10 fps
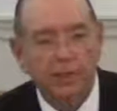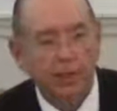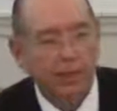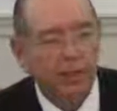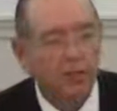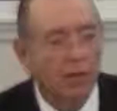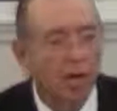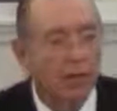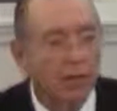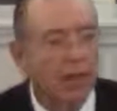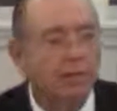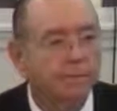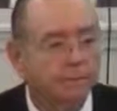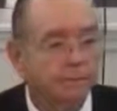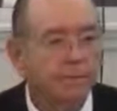take his army
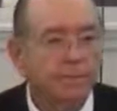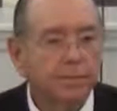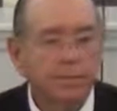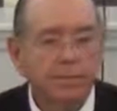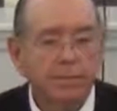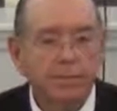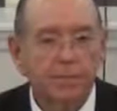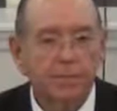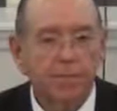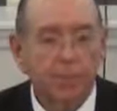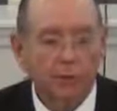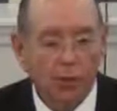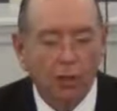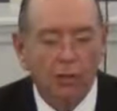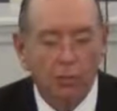and
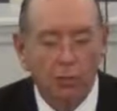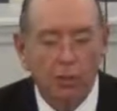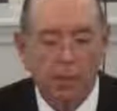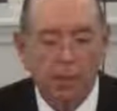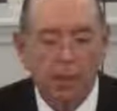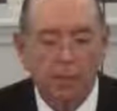cross the Rubicon.